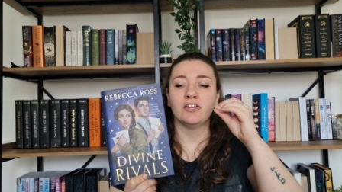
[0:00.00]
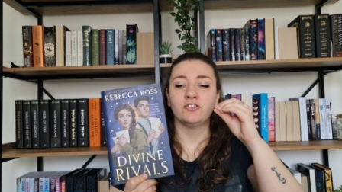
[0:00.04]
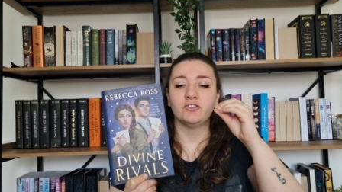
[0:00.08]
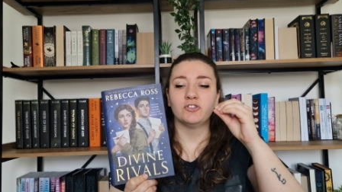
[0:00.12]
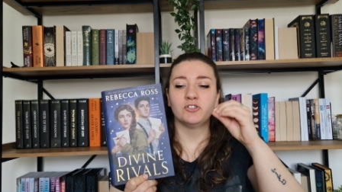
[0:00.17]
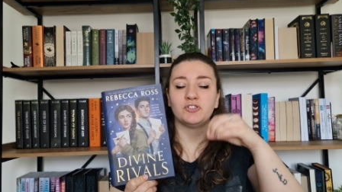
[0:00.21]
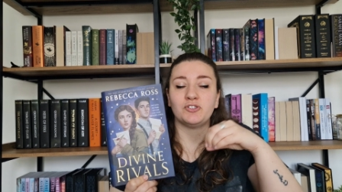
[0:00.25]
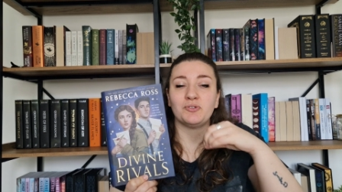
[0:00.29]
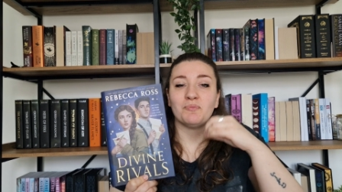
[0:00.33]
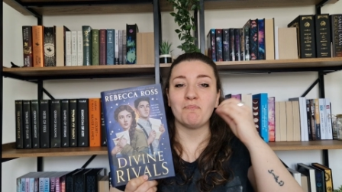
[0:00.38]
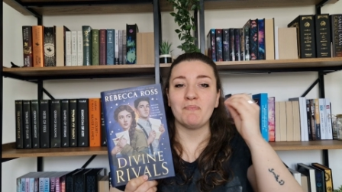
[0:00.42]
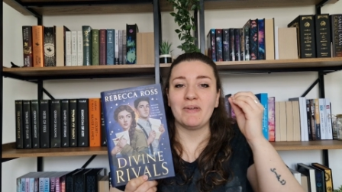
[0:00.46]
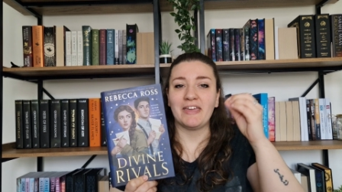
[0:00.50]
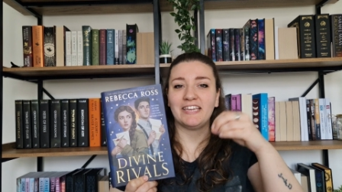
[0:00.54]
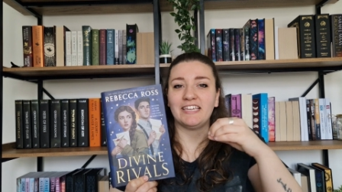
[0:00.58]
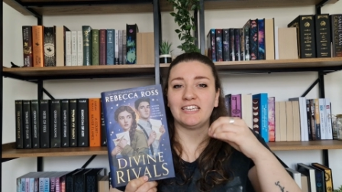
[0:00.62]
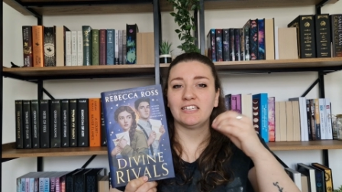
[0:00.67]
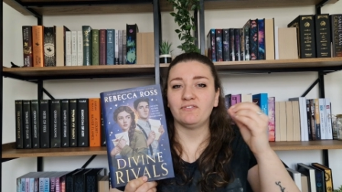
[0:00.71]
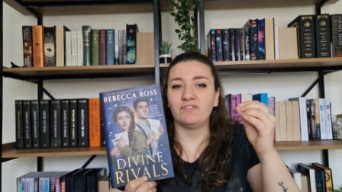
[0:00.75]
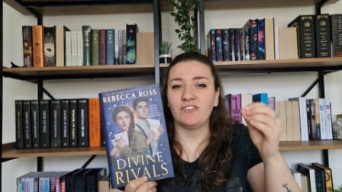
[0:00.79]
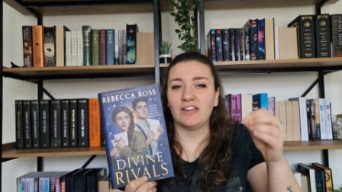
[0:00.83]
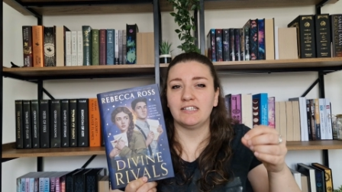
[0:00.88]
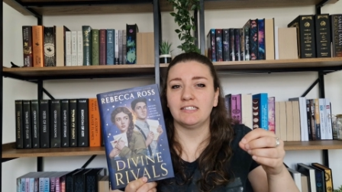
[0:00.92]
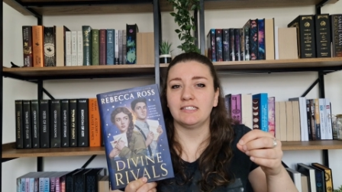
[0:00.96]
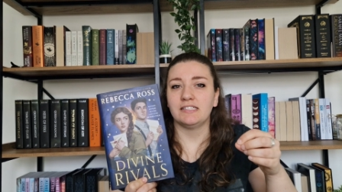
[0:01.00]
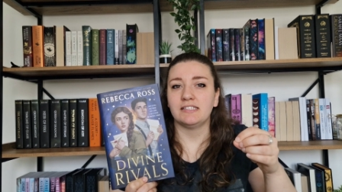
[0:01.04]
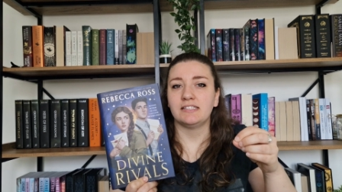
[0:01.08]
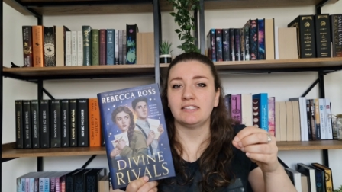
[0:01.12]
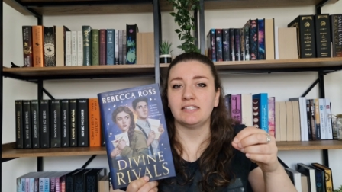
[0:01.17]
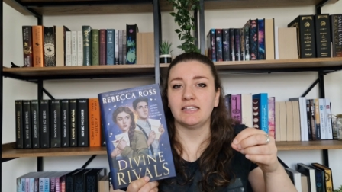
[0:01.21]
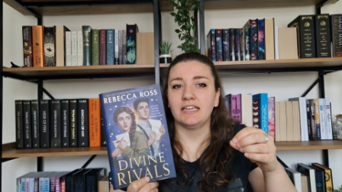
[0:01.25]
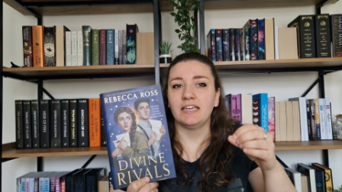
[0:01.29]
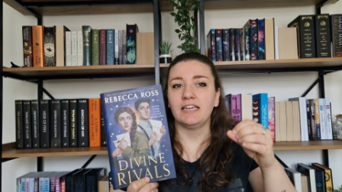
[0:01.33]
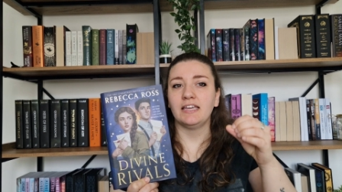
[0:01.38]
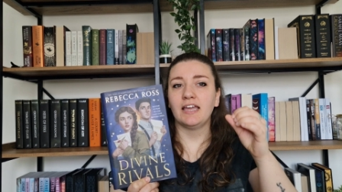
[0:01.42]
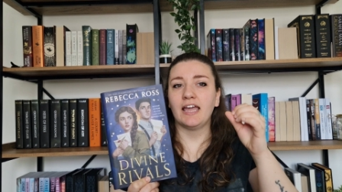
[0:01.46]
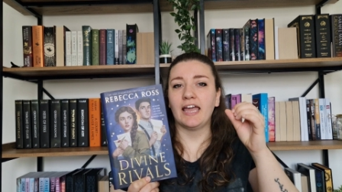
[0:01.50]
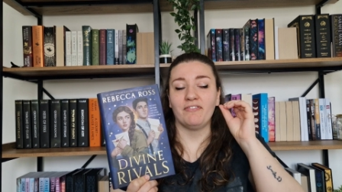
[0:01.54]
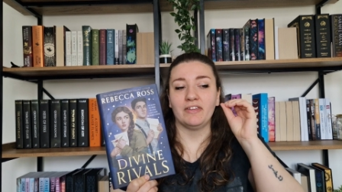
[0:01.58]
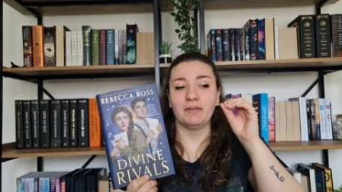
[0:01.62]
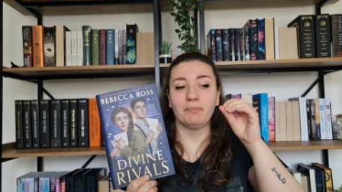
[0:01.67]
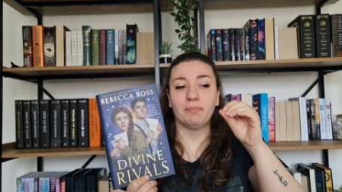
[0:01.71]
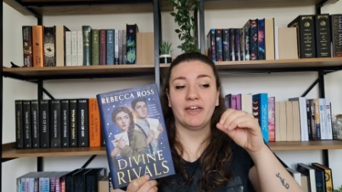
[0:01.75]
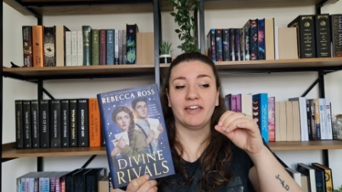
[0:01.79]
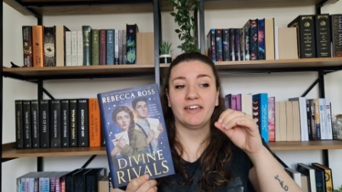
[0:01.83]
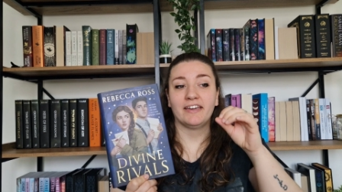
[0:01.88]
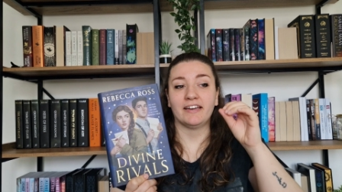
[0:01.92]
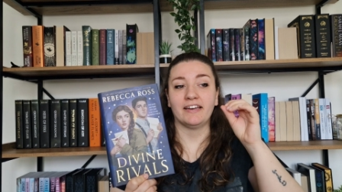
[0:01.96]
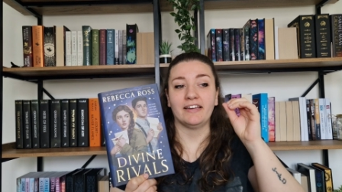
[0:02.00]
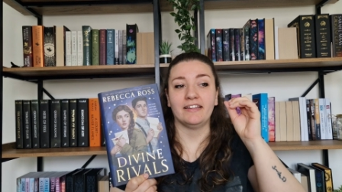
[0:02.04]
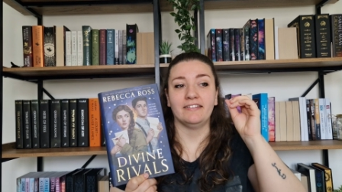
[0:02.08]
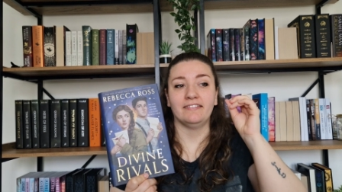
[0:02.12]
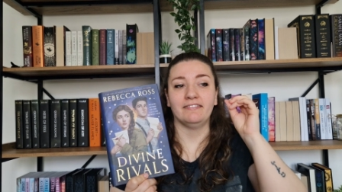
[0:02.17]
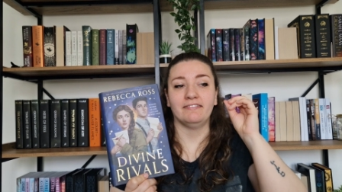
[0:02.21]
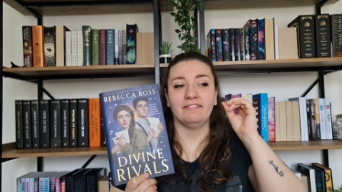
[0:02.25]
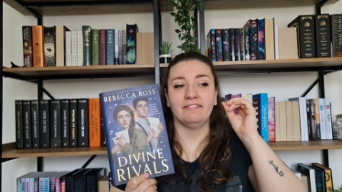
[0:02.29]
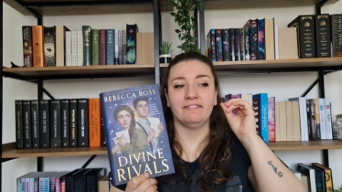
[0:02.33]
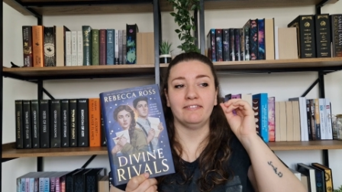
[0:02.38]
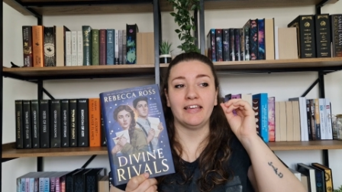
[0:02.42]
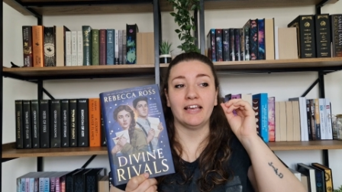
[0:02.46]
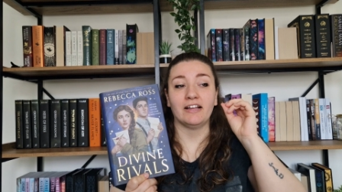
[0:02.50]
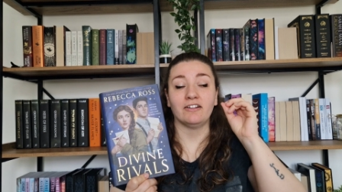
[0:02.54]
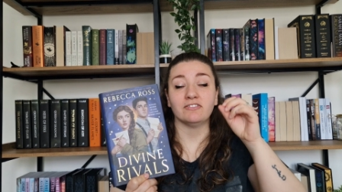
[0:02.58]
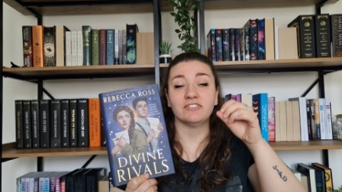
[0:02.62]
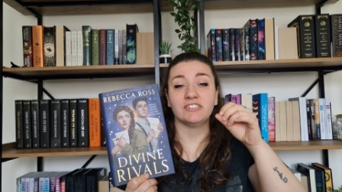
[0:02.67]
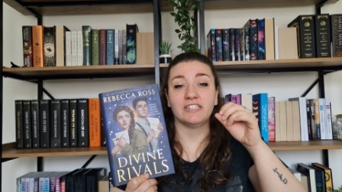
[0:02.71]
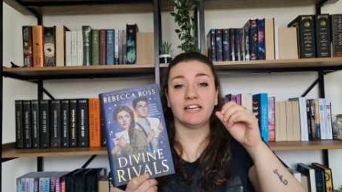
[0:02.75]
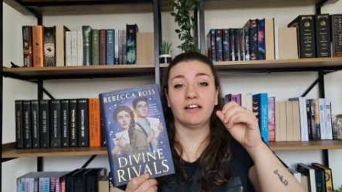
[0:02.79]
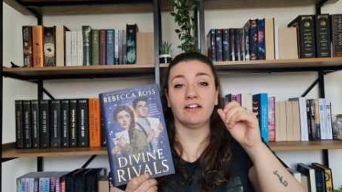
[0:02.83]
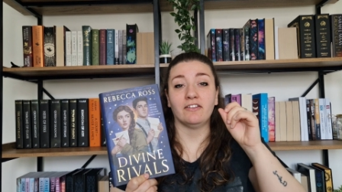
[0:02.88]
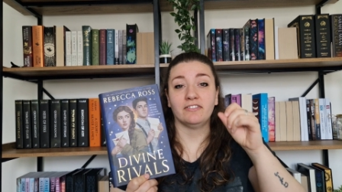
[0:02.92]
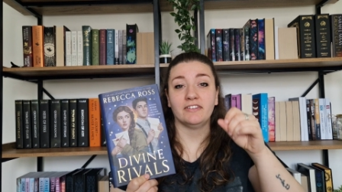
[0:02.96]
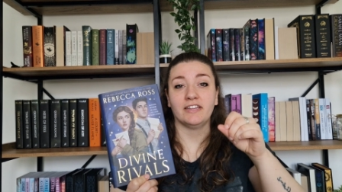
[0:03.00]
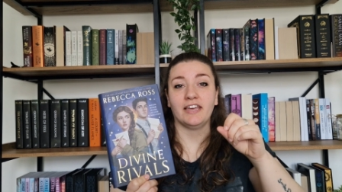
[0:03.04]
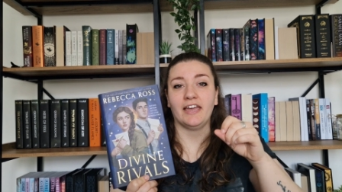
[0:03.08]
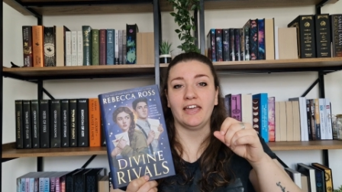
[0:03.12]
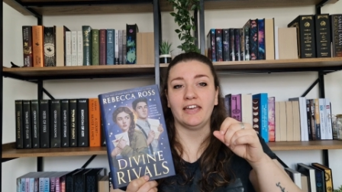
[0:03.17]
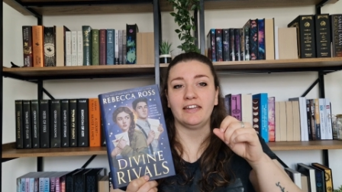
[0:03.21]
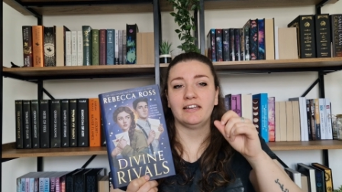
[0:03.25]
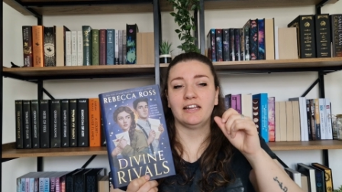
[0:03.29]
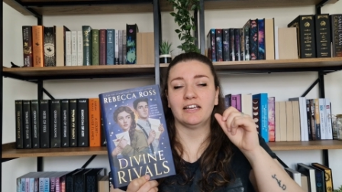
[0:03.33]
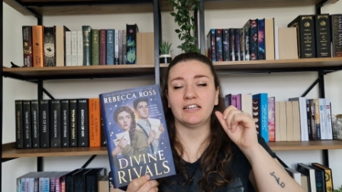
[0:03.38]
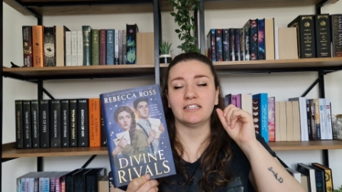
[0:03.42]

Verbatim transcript: just to make it fantasy. I think Becca nailed it on the head.